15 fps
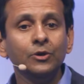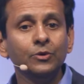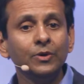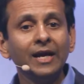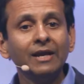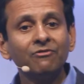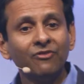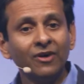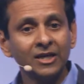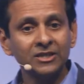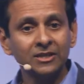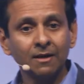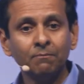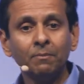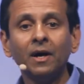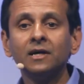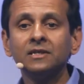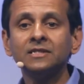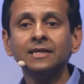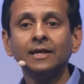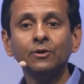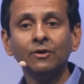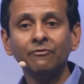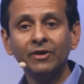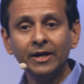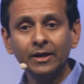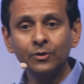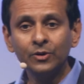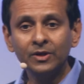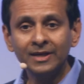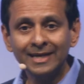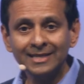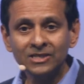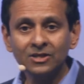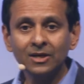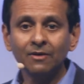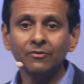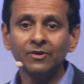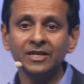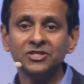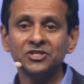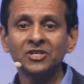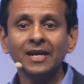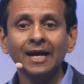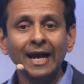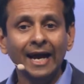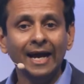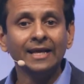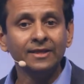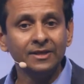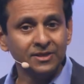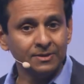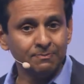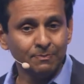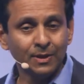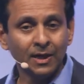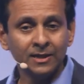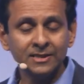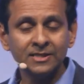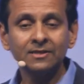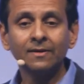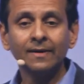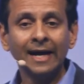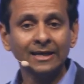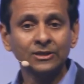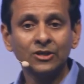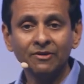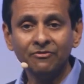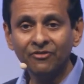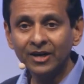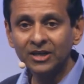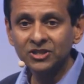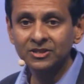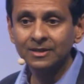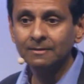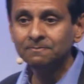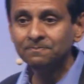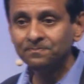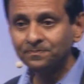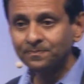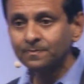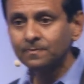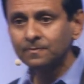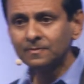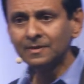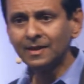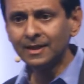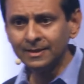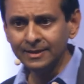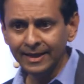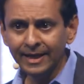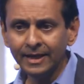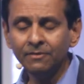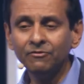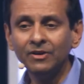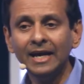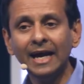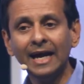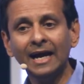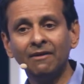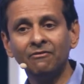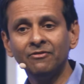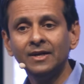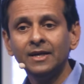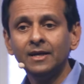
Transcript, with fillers: you get functional parts, that you have very good test coverage, and the parts are actually functional. Then we have